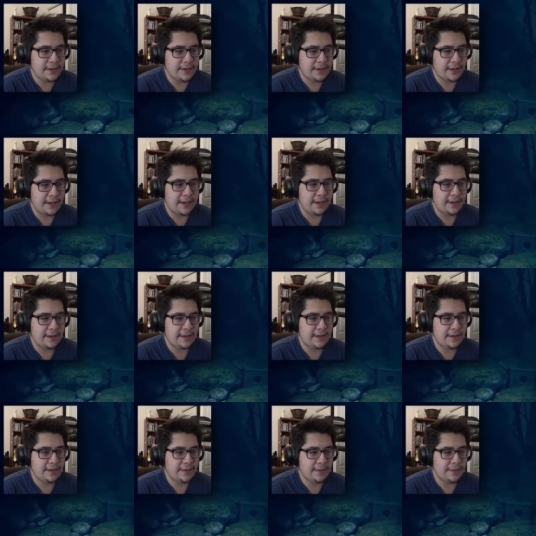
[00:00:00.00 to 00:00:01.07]
Okay.
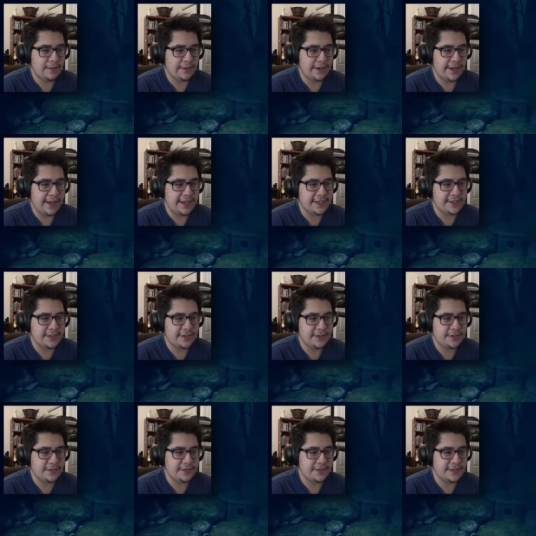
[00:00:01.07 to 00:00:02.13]
We're an inch
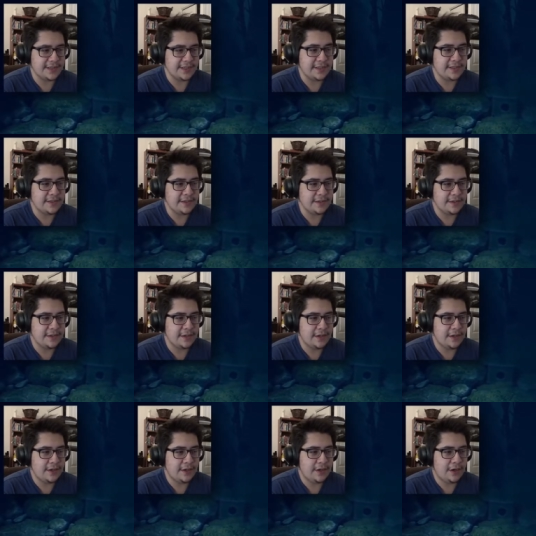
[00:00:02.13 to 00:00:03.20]
closely to
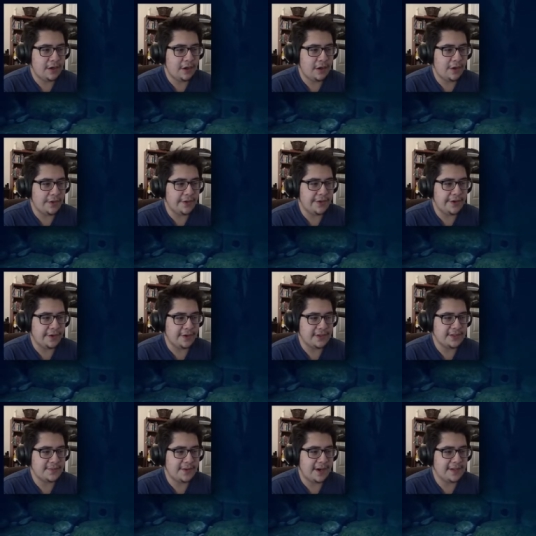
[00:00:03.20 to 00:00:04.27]
all the dark
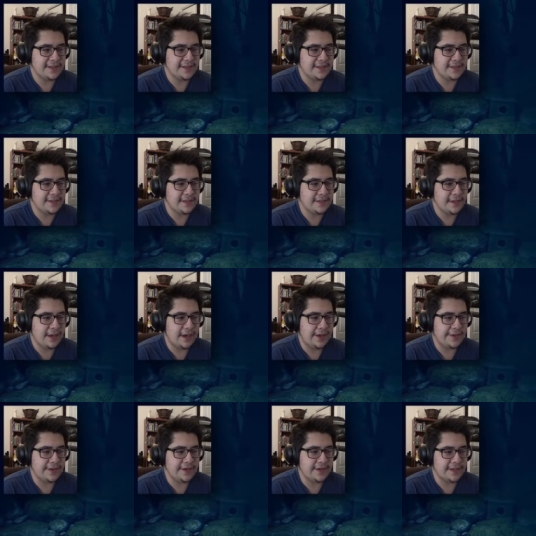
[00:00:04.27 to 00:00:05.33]
spots. Oh,
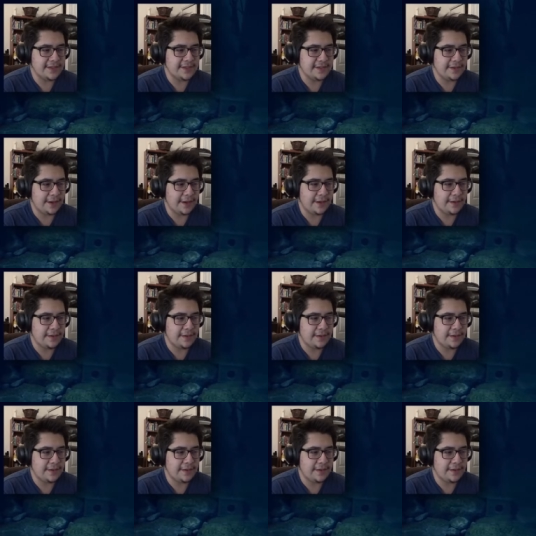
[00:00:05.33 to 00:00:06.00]
there it is. Okay.